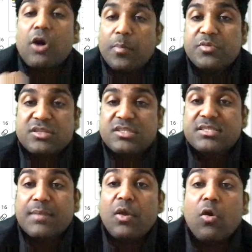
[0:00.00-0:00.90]
options
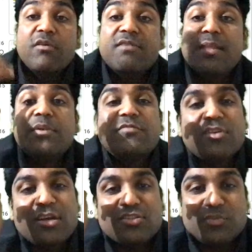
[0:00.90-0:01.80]
can be overwhelming
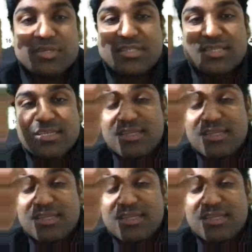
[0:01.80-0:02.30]
for consumers.